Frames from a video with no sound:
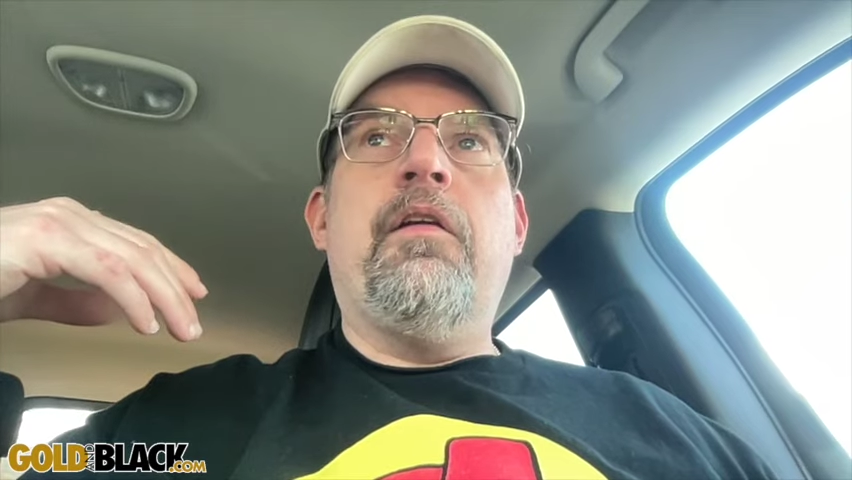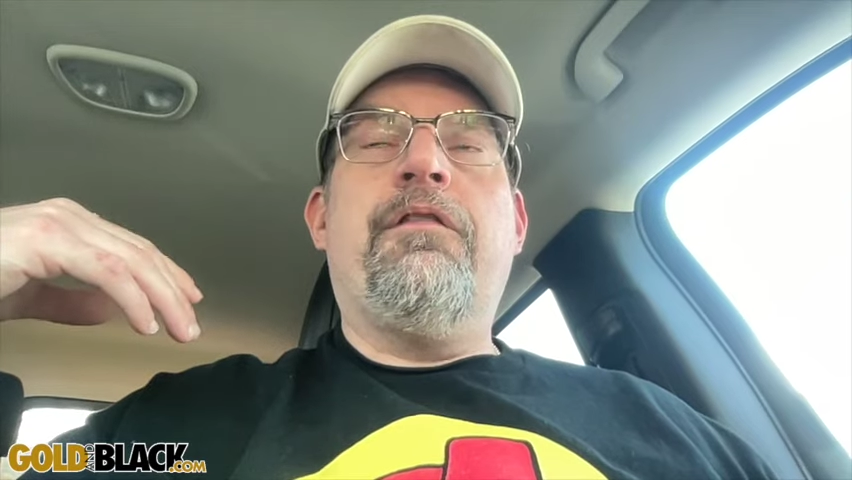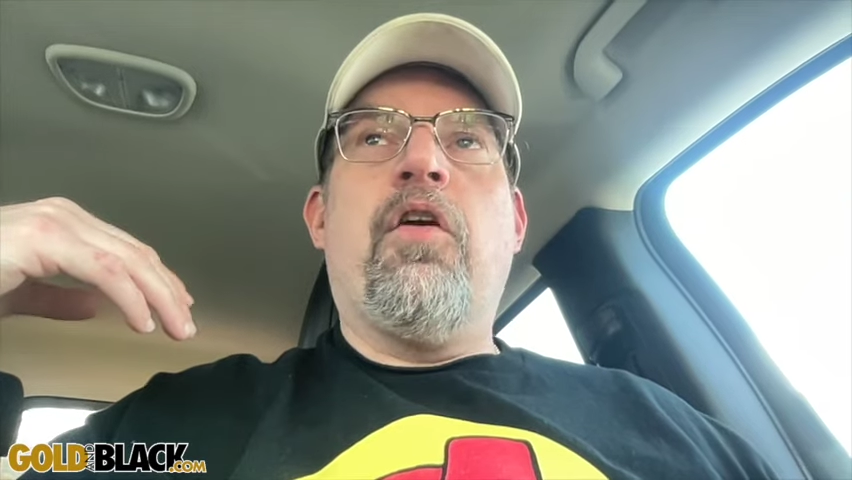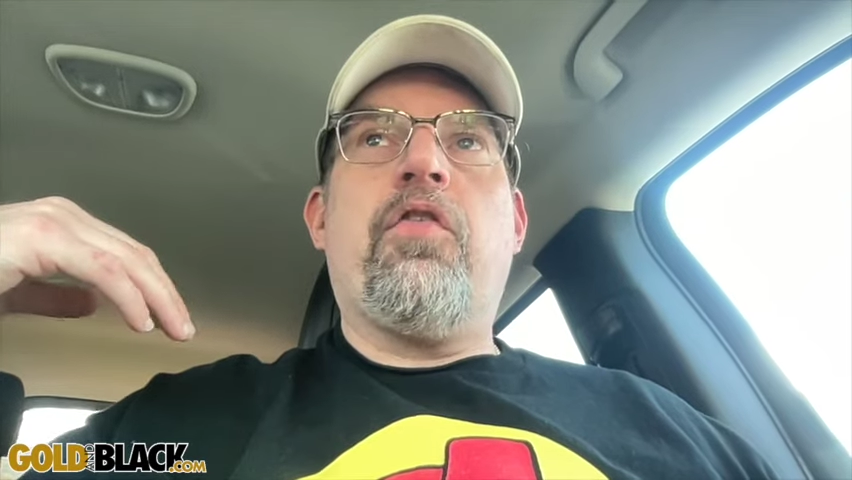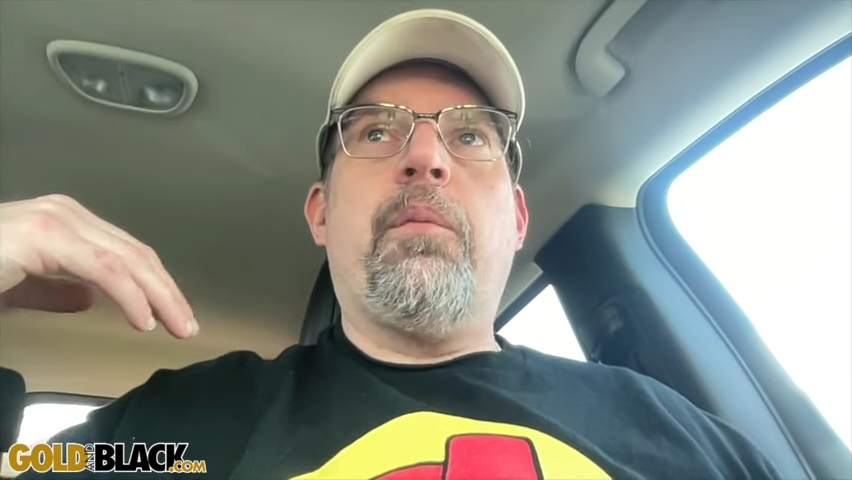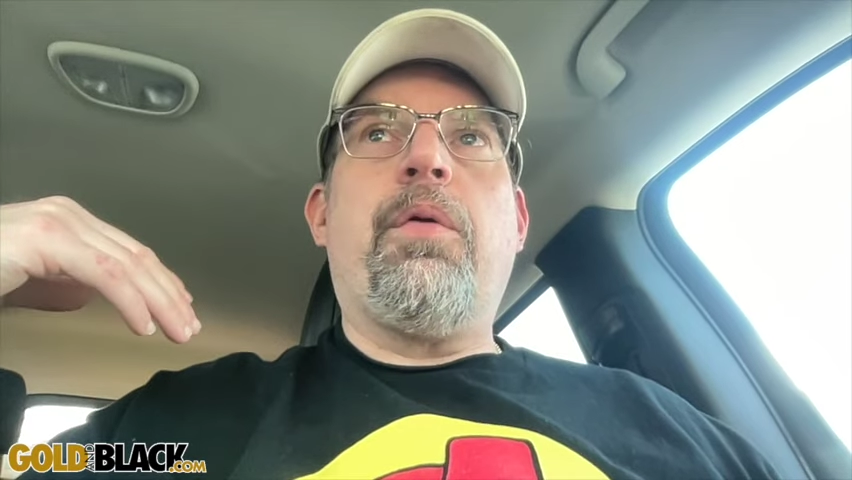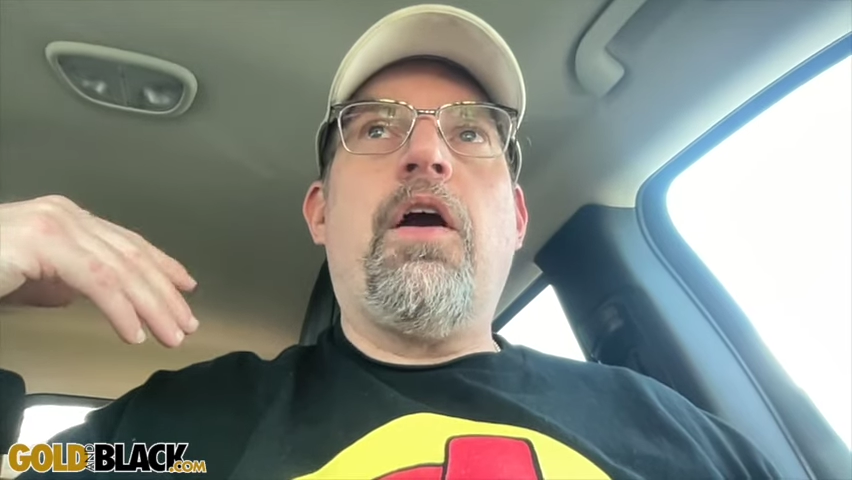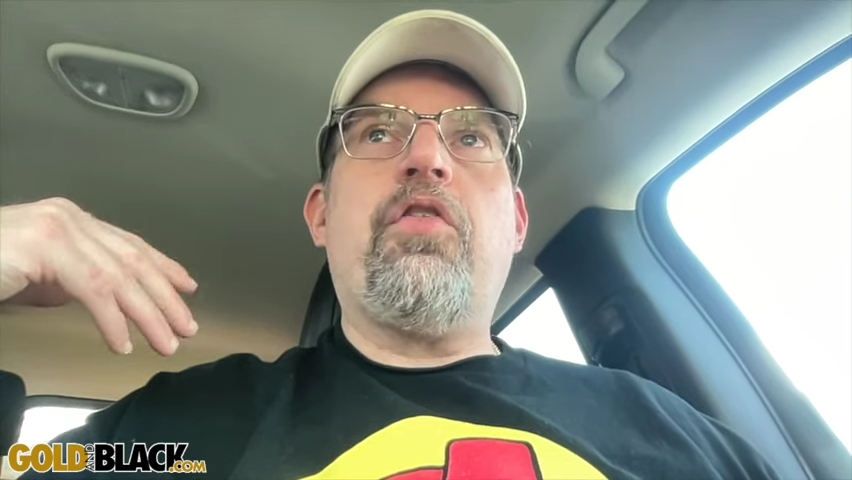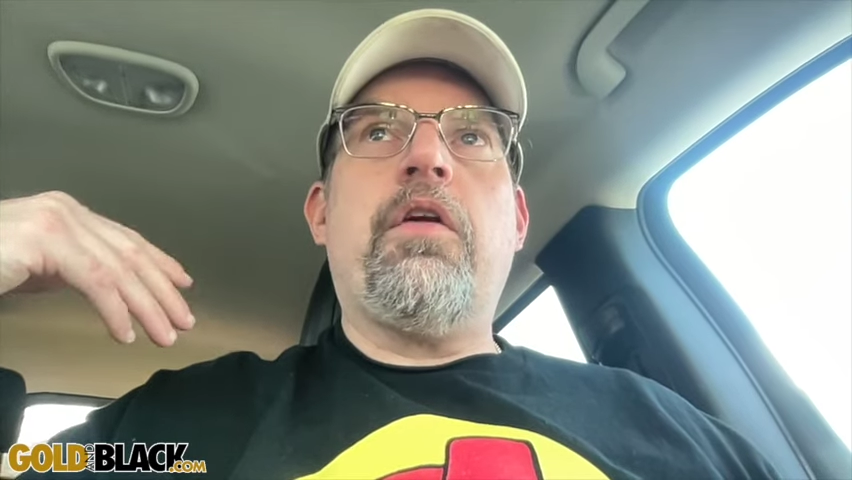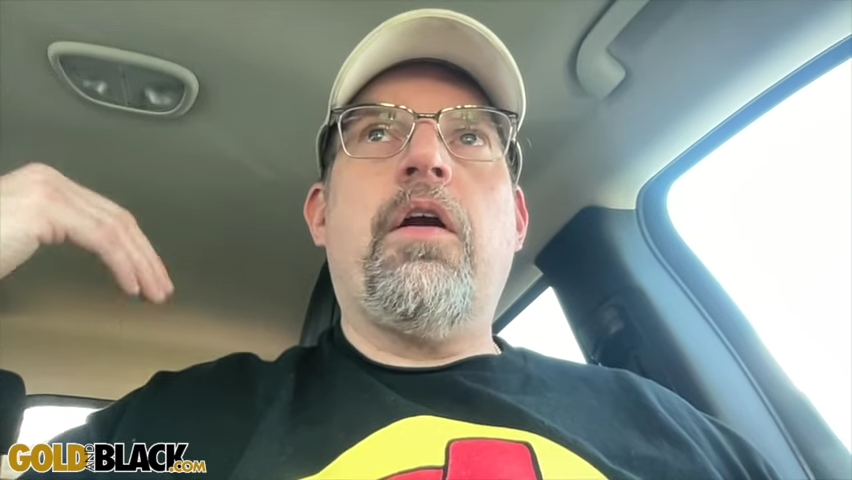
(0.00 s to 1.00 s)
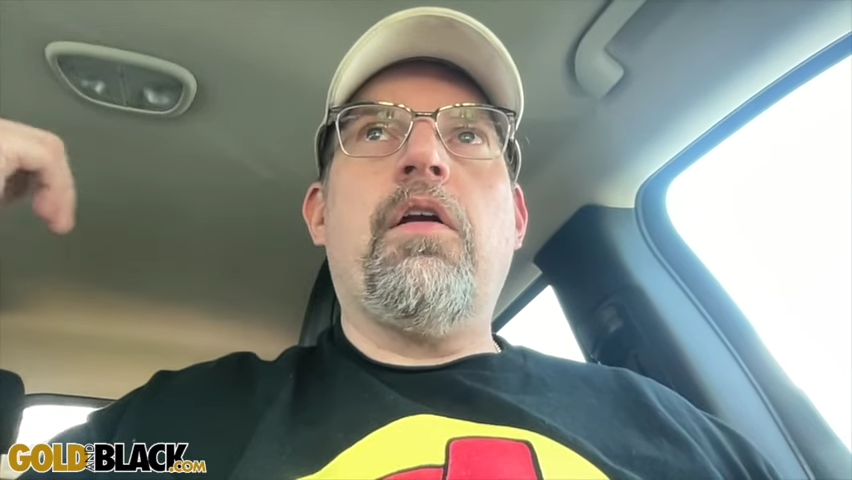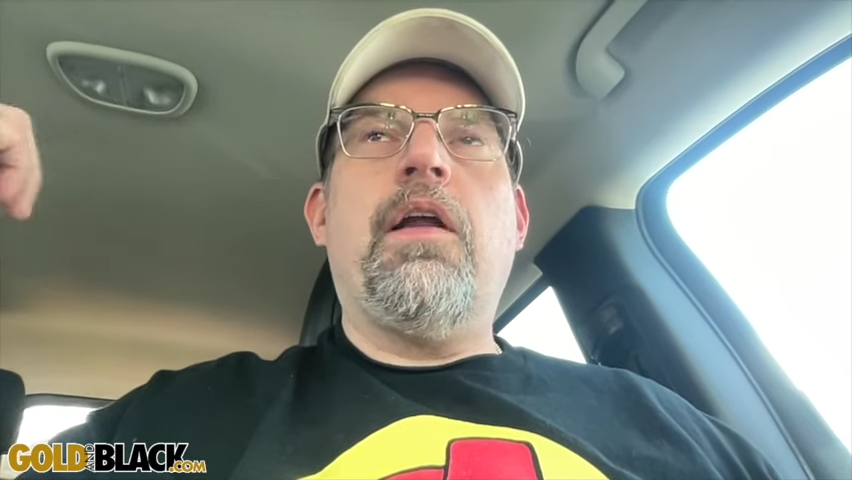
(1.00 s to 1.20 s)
the first impression here: